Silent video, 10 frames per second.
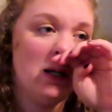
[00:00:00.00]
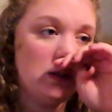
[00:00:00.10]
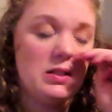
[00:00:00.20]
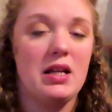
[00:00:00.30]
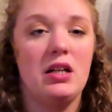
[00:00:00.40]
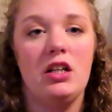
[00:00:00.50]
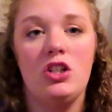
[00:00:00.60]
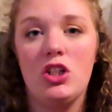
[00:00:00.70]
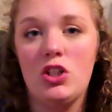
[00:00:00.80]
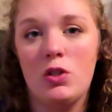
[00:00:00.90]
She's had an
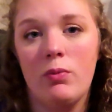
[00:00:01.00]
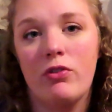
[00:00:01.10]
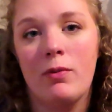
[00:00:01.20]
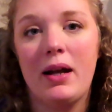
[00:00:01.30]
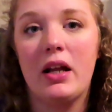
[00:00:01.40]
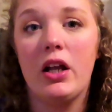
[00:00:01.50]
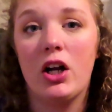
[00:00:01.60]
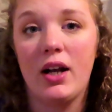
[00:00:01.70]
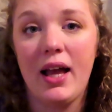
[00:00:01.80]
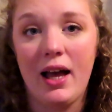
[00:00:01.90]
NG tube for about
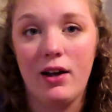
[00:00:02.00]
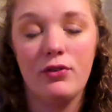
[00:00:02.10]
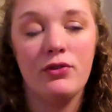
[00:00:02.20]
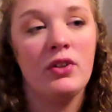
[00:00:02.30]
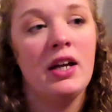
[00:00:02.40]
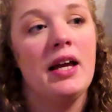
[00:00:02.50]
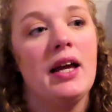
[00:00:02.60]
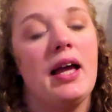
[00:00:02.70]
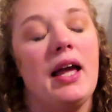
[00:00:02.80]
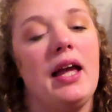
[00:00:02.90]
1.5 years,
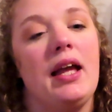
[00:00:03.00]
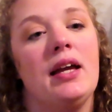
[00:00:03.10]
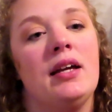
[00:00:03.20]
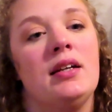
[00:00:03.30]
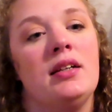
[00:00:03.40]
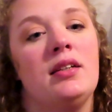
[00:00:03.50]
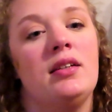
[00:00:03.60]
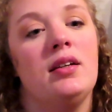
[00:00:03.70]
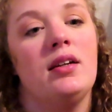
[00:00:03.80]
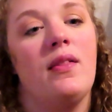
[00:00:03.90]

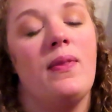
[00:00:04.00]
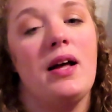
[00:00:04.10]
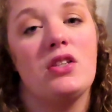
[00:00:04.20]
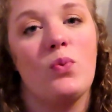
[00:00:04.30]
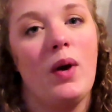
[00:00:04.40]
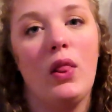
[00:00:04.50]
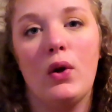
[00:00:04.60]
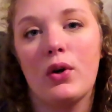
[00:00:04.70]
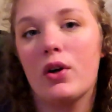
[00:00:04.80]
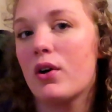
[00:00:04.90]
and that's way
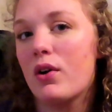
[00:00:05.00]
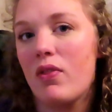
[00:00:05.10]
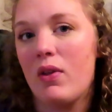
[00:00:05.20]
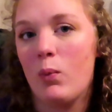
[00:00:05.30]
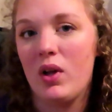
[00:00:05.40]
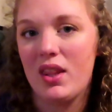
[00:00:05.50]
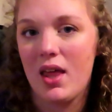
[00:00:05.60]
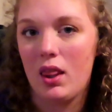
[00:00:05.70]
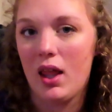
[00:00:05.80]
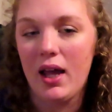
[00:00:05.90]
longer than what
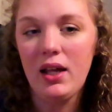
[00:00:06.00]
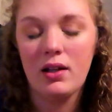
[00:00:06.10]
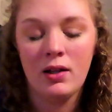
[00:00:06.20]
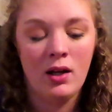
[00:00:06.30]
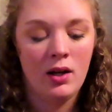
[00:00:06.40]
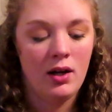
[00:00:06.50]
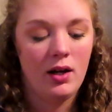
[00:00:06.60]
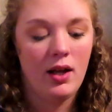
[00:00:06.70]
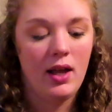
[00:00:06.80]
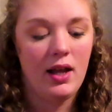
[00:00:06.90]
they like.
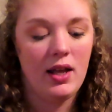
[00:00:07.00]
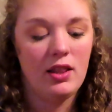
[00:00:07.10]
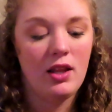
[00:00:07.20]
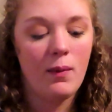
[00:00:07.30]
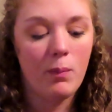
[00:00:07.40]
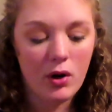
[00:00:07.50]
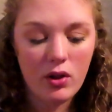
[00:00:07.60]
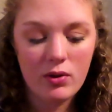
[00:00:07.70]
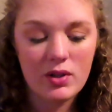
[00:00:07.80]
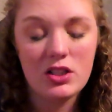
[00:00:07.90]
And
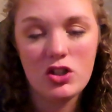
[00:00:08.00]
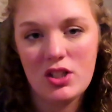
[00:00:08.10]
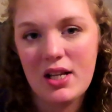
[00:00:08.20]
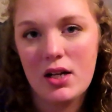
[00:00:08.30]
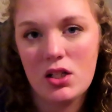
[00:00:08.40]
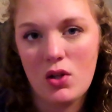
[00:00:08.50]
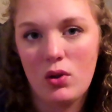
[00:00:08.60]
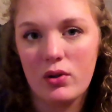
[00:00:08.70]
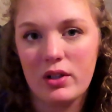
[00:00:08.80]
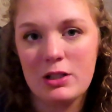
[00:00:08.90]
part of the reason she's had it so
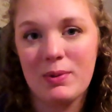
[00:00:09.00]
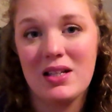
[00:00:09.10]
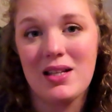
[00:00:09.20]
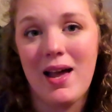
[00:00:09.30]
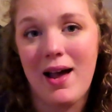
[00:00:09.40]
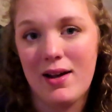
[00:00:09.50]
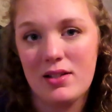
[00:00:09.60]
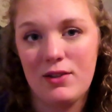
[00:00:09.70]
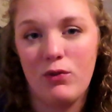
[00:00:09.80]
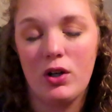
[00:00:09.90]
long is because I
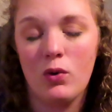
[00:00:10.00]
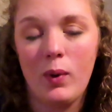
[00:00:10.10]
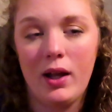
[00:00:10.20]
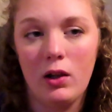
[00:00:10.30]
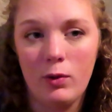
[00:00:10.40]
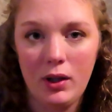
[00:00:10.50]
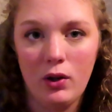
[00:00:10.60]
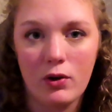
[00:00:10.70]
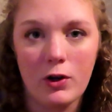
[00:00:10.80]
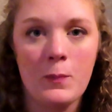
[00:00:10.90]
asked if we could wait a little bit
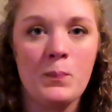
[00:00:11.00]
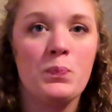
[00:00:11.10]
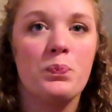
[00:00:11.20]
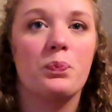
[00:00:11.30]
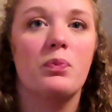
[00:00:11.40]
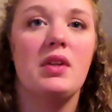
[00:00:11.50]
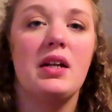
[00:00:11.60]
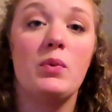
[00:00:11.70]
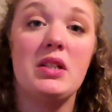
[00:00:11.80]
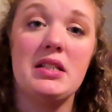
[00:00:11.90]
longer.
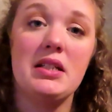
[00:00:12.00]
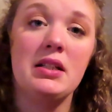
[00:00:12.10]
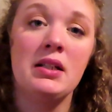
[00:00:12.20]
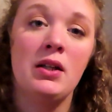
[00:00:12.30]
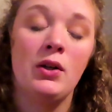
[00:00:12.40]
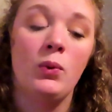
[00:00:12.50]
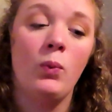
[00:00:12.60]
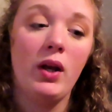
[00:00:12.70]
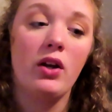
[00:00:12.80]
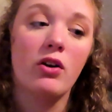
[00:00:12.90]
Then we did
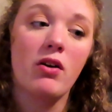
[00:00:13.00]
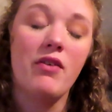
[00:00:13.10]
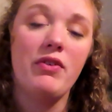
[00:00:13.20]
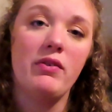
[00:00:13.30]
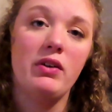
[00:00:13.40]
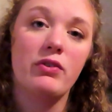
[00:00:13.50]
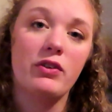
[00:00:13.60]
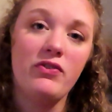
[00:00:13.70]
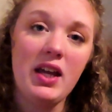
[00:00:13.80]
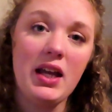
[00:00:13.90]
wean her off of it
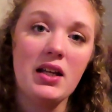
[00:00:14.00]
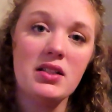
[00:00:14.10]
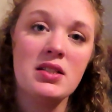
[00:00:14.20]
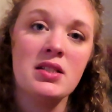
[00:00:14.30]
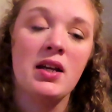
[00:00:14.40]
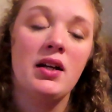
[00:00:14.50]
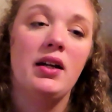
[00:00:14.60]
for feeds,